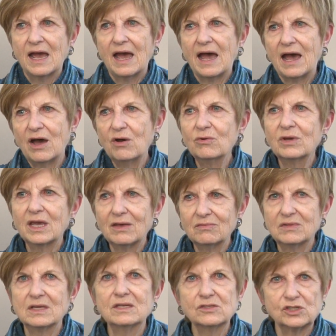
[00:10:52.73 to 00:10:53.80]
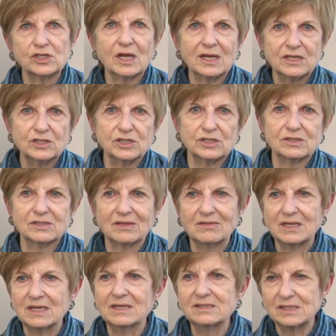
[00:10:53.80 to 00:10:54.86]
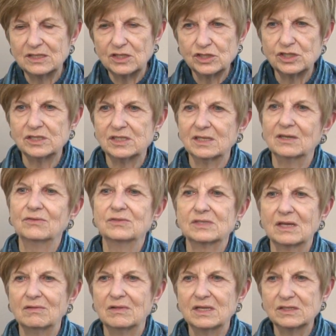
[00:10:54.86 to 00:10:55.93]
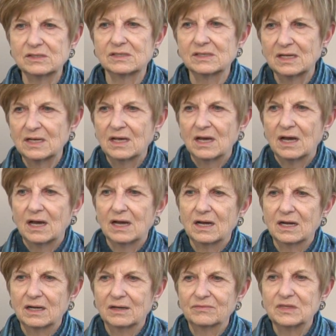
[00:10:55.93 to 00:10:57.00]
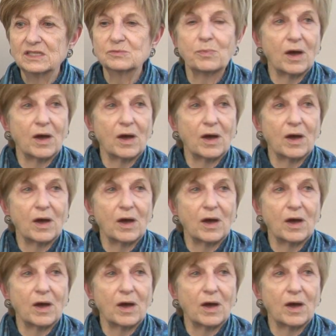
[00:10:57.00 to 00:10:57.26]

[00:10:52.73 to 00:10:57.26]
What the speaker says: how can these changes and these initiatives and these